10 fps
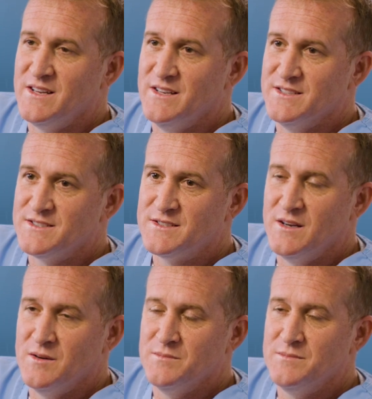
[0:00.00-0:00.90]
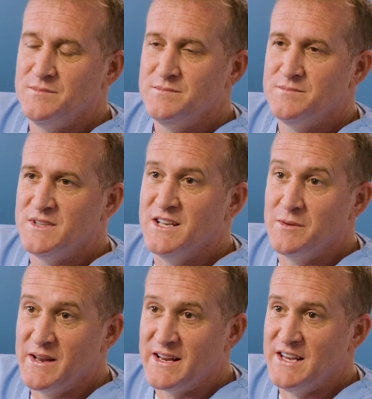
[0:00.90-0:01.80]
He is getting
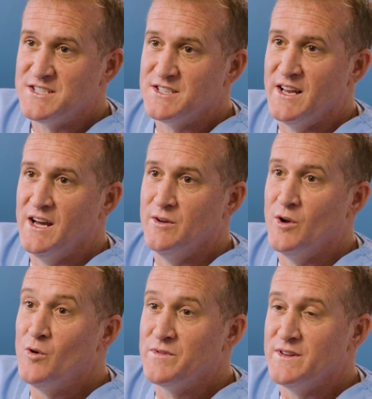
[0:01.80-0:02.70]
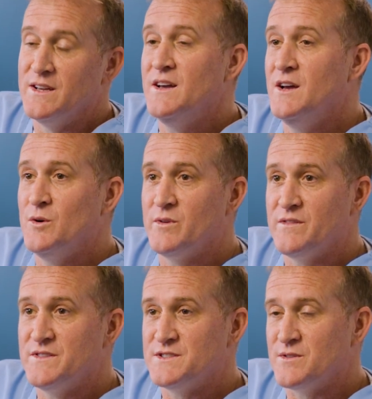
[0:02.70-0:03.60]
medication now, and hopefully with
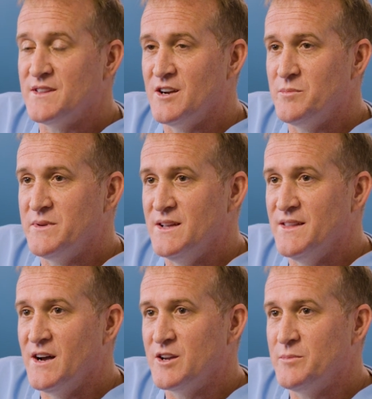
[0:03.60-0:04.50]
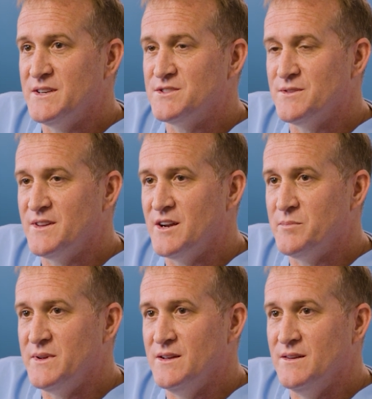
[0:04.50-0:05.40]
the physical therapy and the occupational
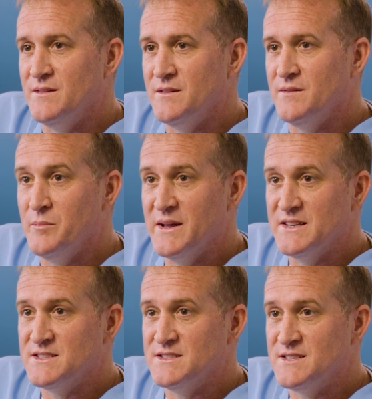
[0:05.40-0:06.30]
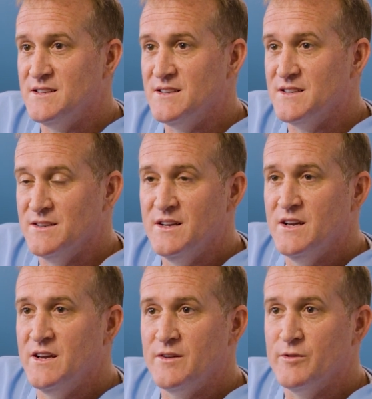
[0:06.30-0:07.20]
therapy and the medicines, he could
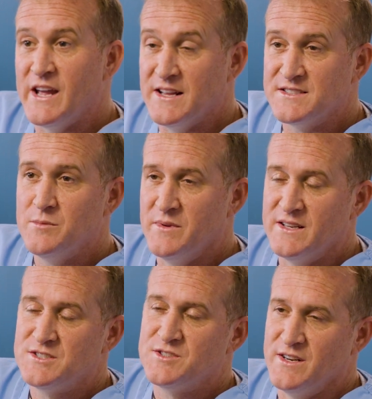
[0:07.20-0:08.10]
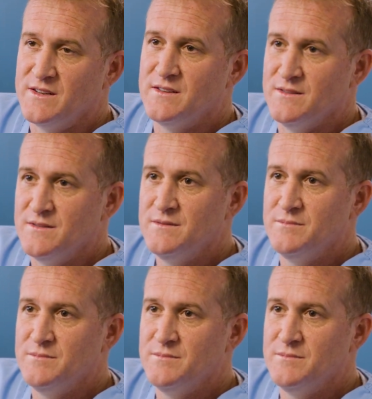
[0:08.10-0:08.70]
regain some of that strength and